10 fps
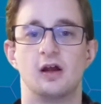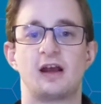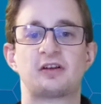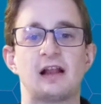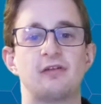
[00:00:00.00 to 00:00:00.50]

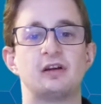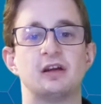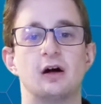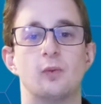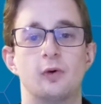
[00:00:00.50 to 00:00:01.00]

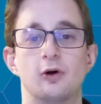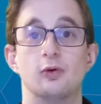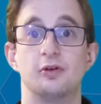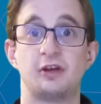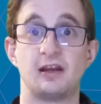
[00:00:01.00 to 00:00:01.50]
Accelerator
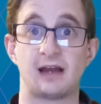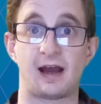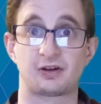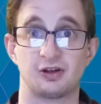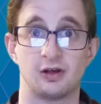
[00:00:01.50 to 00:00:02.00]
will take
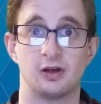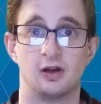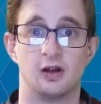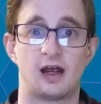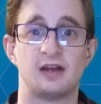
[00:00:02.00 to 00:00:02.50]
action,
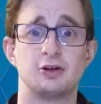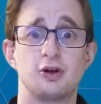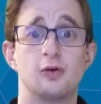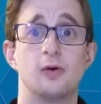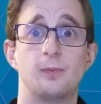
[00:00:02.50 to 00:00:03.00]
and
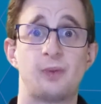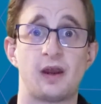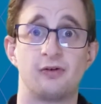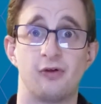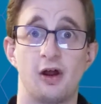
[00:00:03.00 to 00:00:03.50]
you
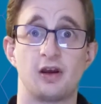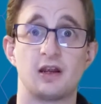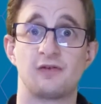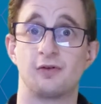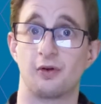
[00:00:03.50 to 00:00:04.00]
better run
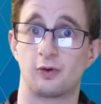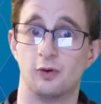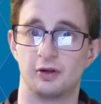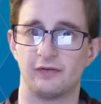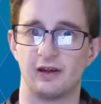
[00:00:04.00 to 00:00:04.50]
if you're the
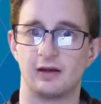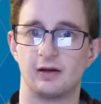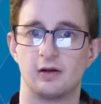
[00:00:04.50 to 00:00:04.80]
cause of it.